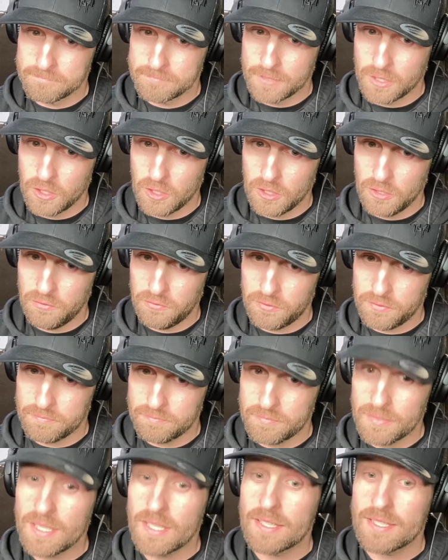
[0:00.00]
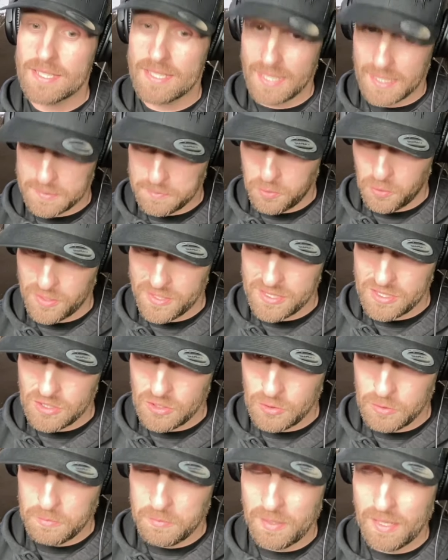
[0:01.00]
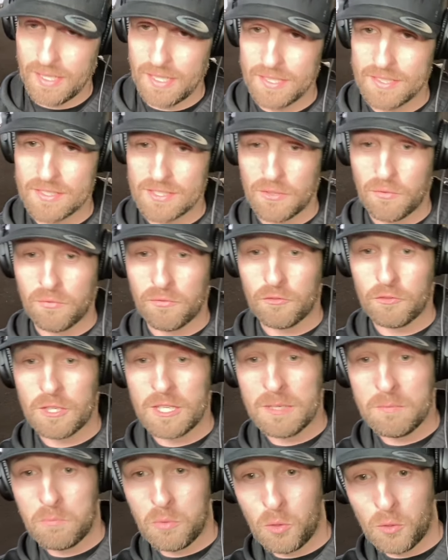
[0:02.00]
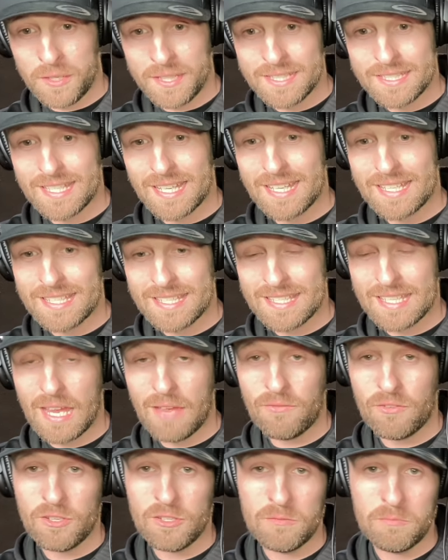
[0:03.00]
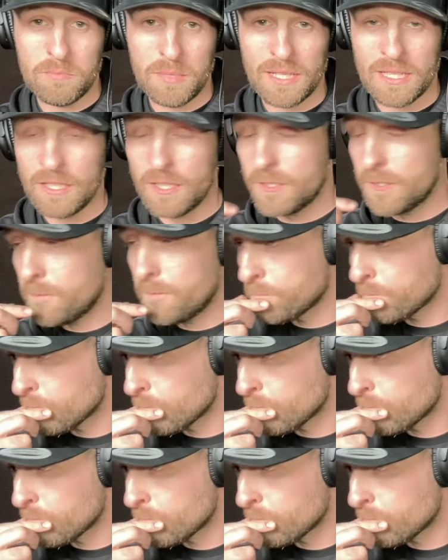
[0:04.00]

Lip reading: of 6.2 billion. So 3.7 billion